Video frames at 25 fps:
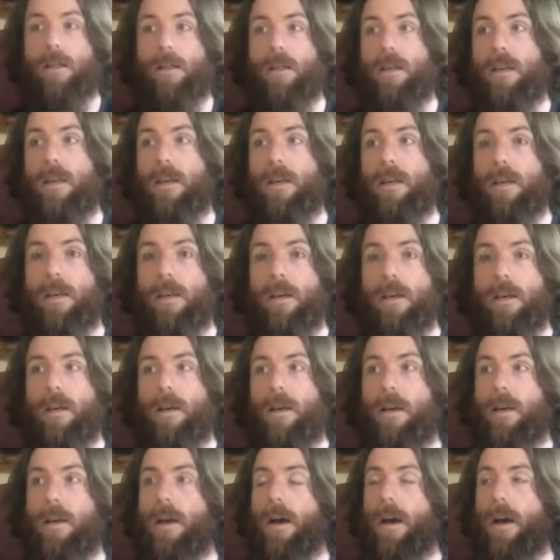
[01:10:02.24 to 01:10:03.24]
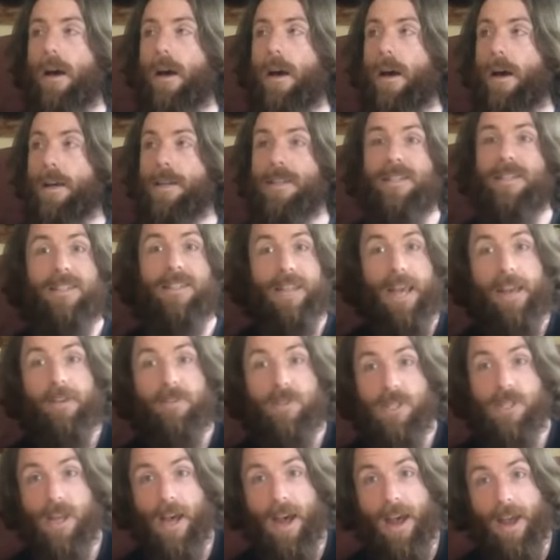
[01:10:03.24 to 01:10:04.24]
the safe
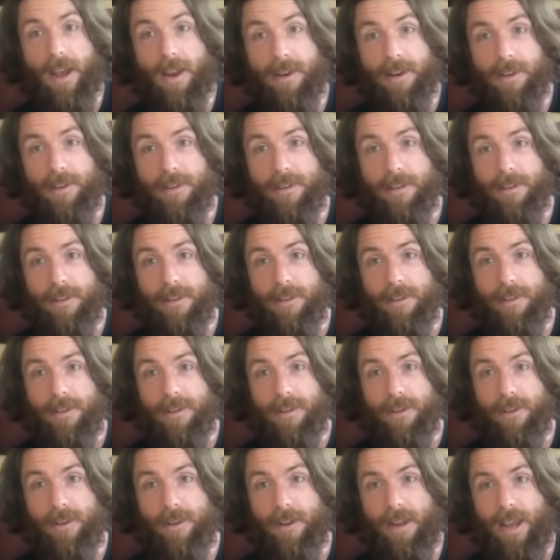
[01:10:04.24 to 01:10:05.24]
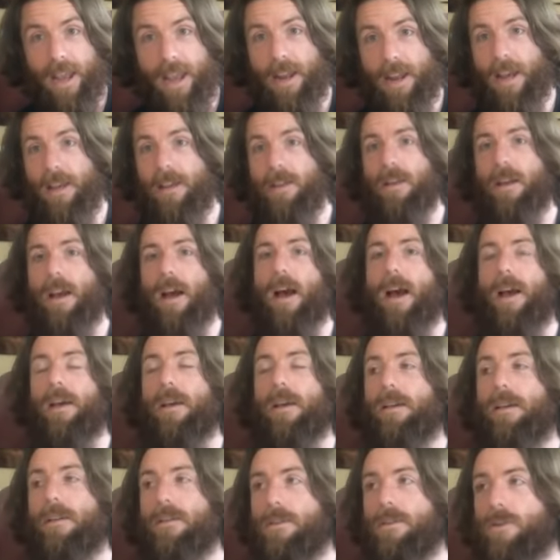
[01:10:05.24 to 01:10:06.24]
side, and
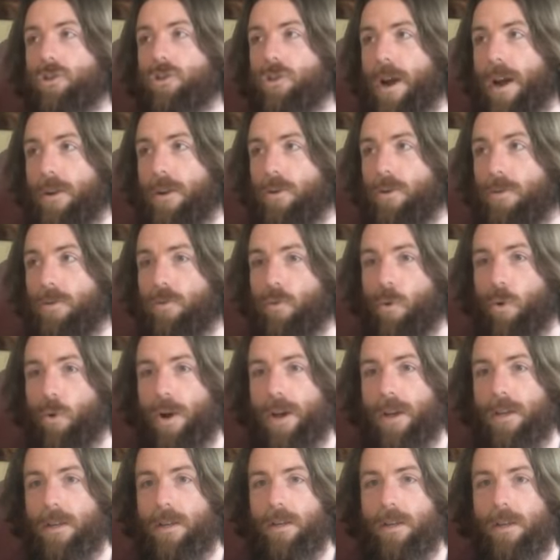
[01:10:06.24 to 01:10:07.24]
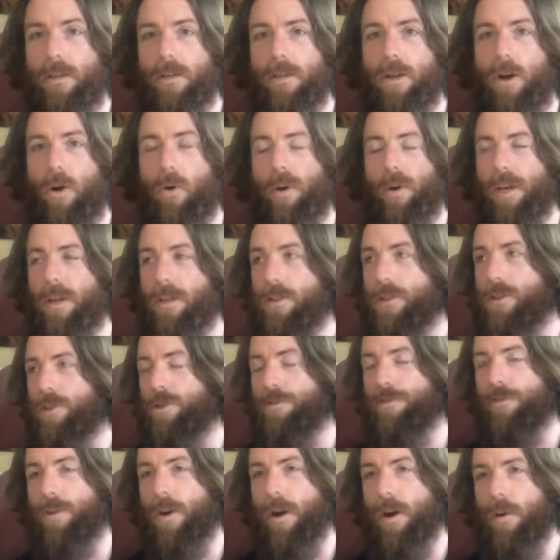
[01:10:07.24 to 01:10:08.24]
I try to avoid going too
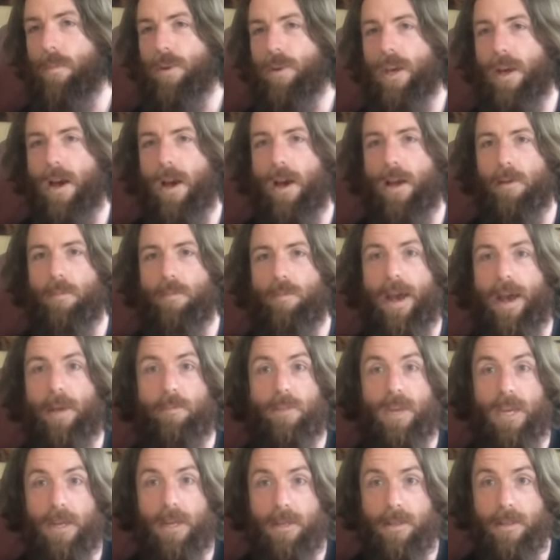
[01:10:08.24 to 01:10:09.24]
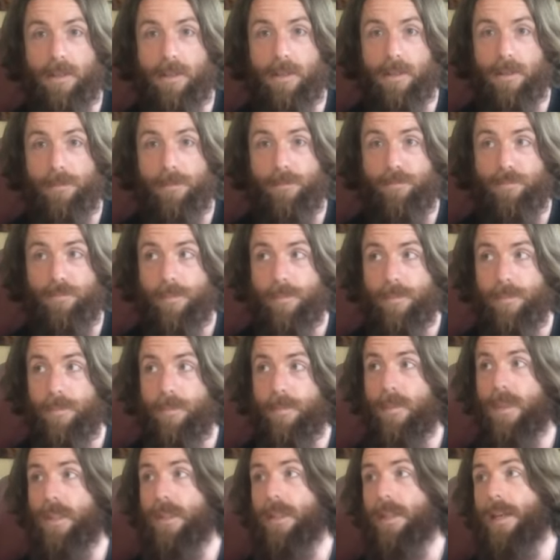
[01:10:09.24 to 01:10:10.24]
far beyond my means.
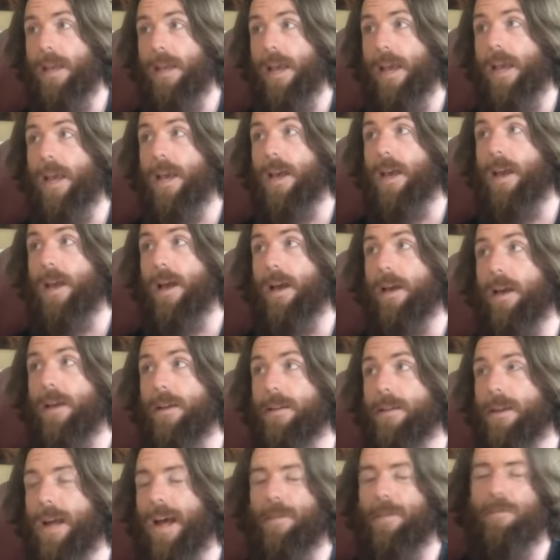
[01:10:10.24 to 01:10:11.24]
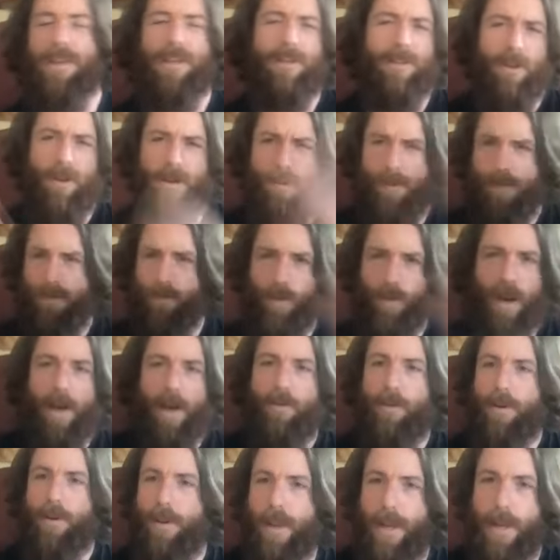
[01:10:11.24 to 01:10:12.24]
And I mean,
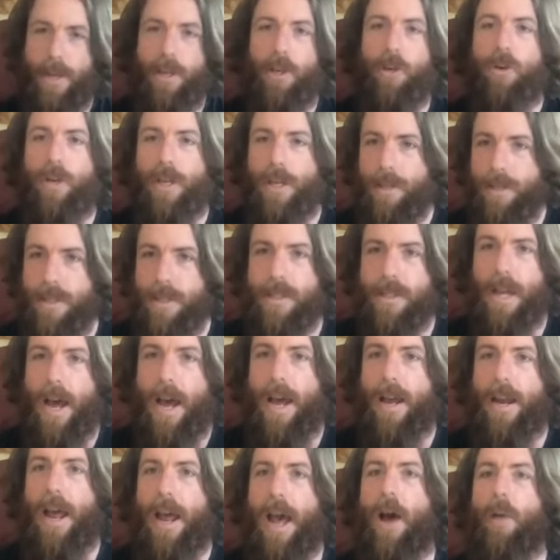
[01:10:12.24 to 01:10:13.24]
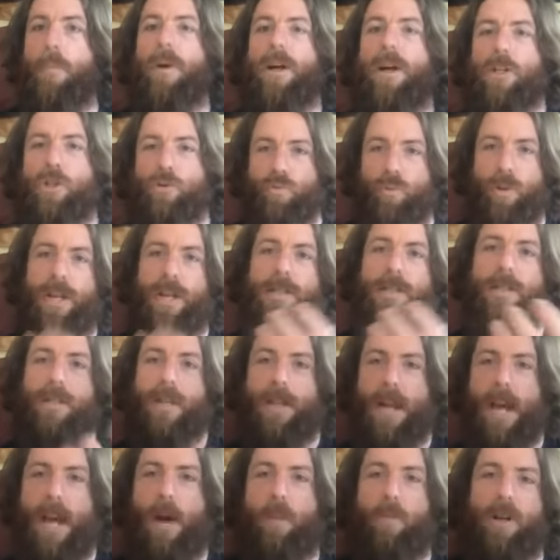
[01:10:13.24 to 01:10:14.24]
whatever, like you can decide how much risk and
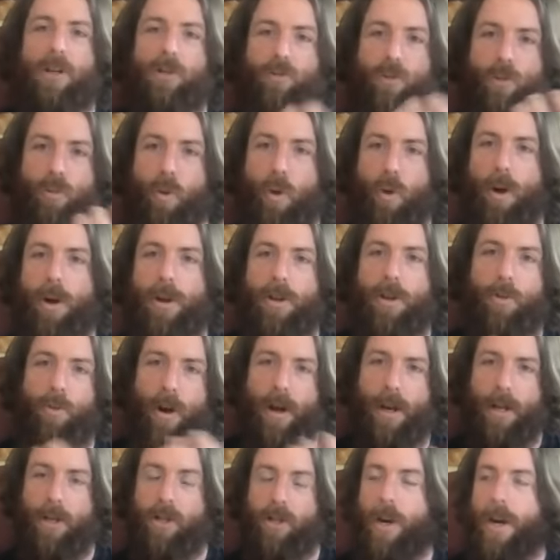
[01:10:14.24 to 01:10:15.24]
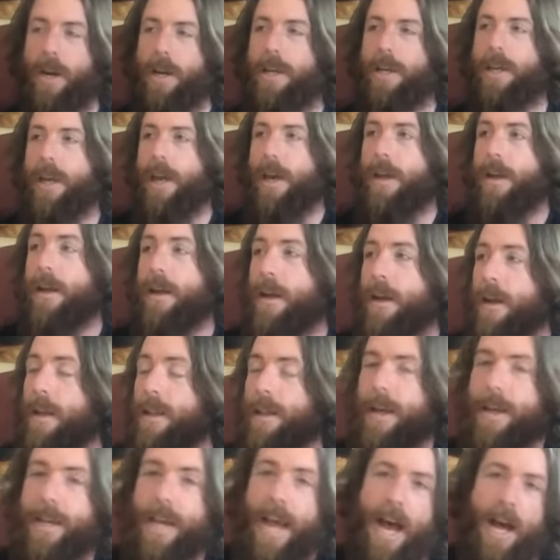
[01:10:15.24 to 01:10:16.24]
how much reward you want to try to get.
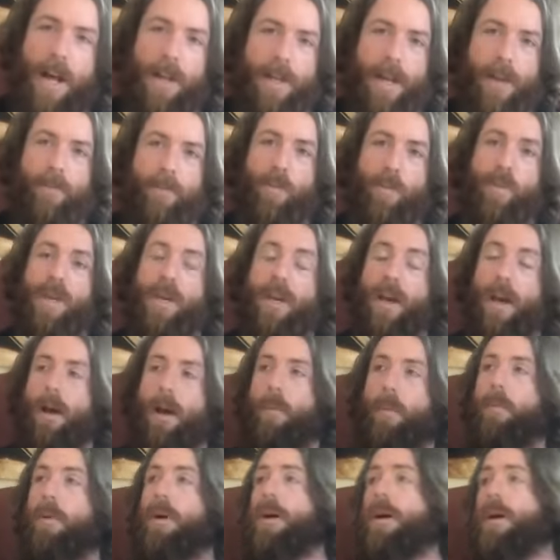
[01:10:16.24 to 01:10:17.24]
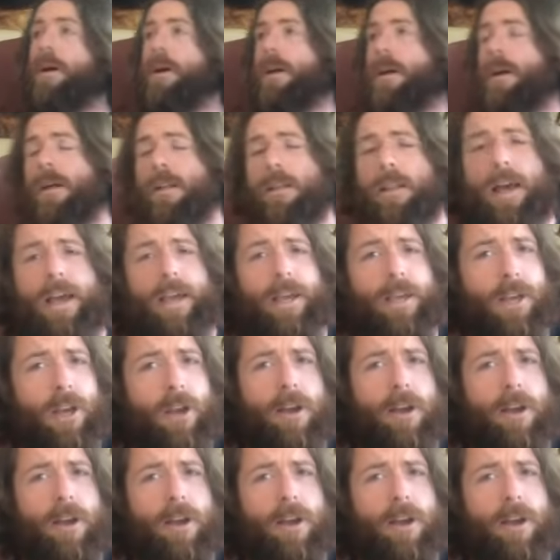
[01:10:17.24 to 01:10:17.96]
Like I'll never become like